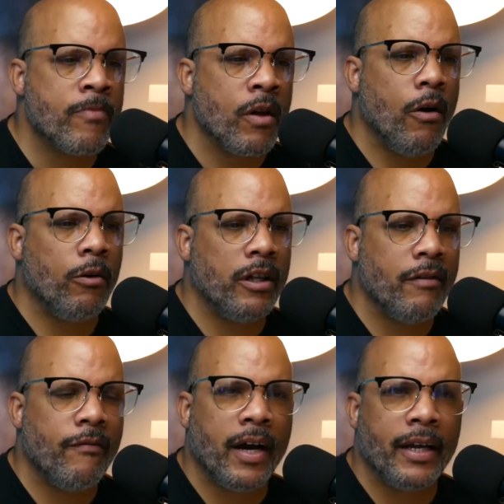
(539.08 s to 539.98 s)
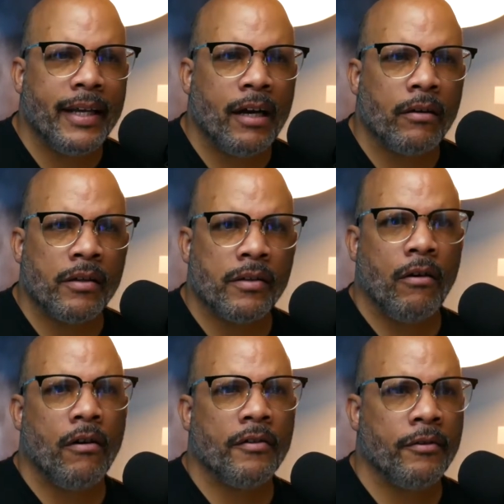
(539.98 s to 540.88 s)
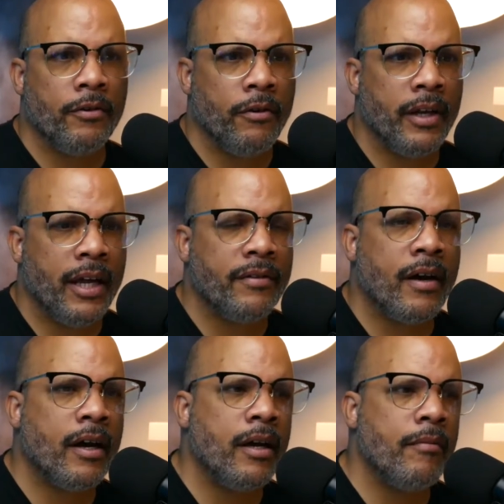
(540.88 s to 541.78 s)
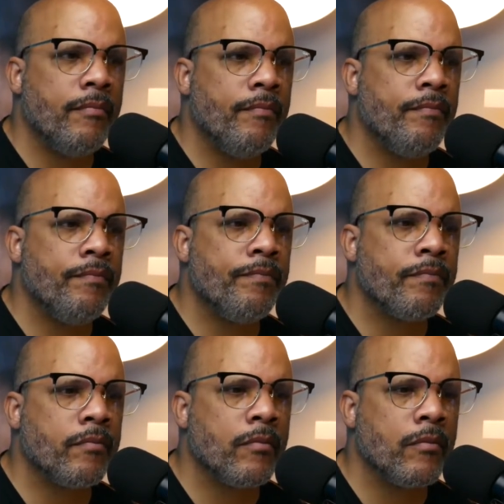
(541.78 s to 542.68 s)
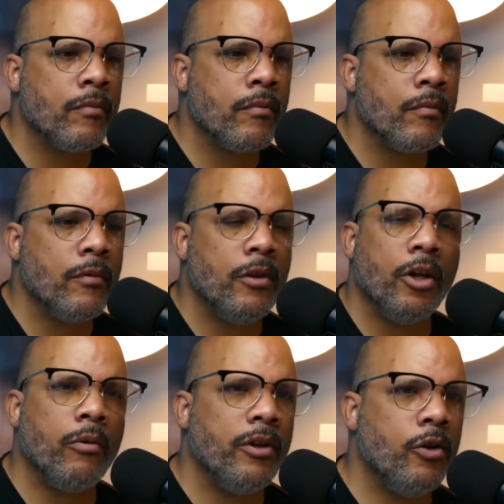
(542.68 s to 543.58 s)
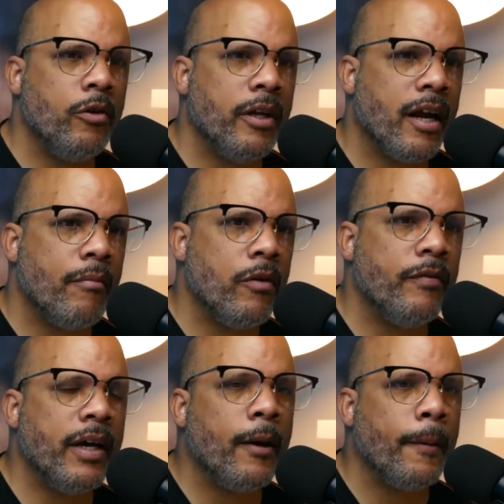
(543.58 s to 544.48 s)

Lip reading: Only to find out, because also during that time, no one knew that I moved out.